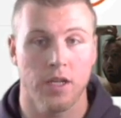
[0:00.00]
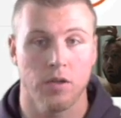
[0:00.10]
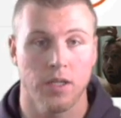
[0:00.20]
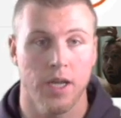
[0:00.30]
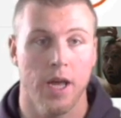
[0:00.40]
So
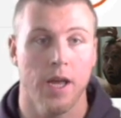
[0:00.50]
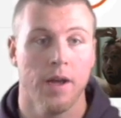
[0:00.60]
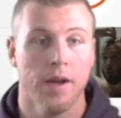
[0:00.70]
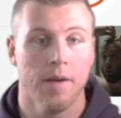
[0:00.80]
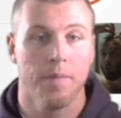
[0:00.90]
say
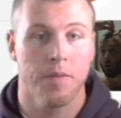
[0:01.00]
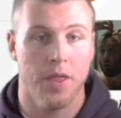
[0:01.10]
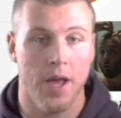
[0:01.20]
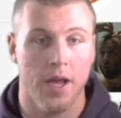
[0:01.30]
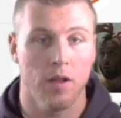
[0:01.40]

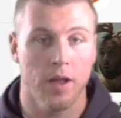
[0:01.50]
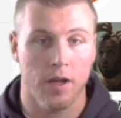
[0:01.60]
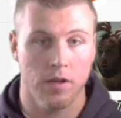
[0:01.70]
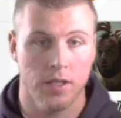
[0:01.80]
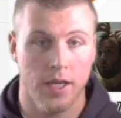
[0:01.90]
they
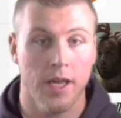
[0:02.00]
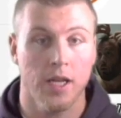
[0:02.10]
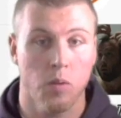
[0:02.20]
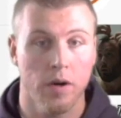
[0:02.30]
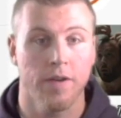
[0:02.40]

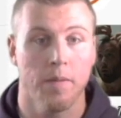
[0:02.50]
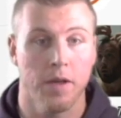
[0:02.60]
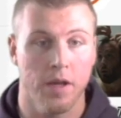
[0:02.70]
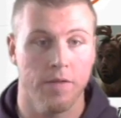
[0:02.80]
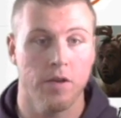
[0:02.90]
get 25
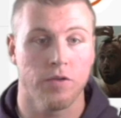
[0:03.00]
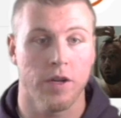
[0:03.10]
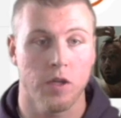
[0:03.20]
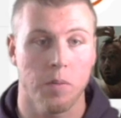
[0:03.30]
million views, right?